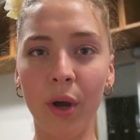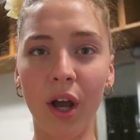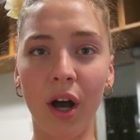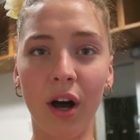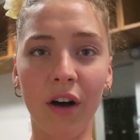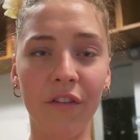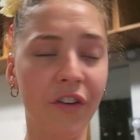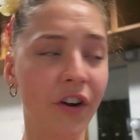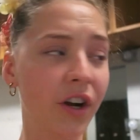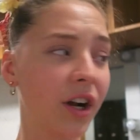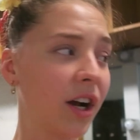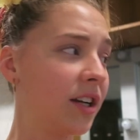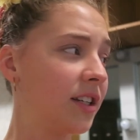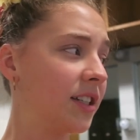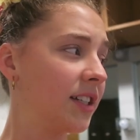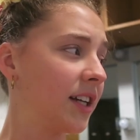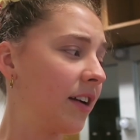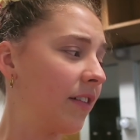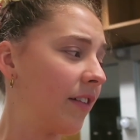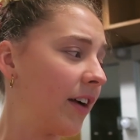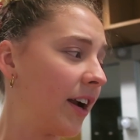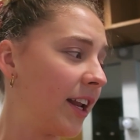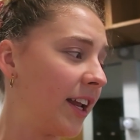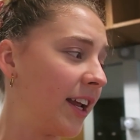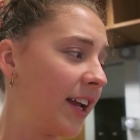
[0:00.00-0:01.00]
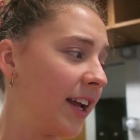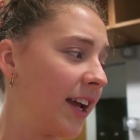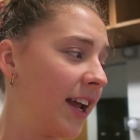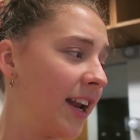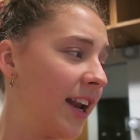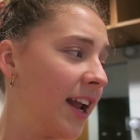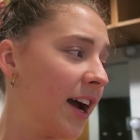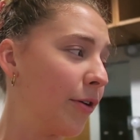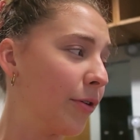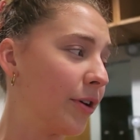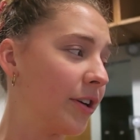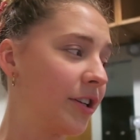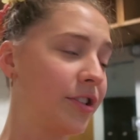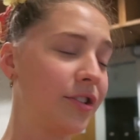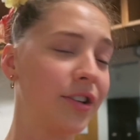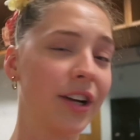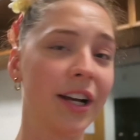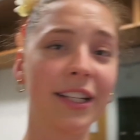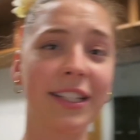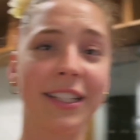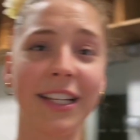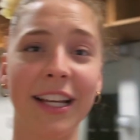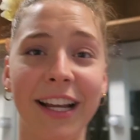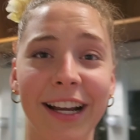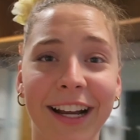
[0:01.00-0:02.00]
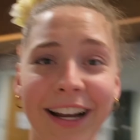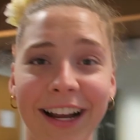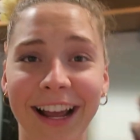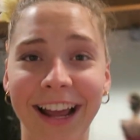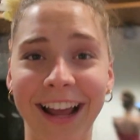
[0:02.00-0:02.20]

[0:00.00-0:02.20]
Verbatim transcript: We all forgot to get ready and now we're stressing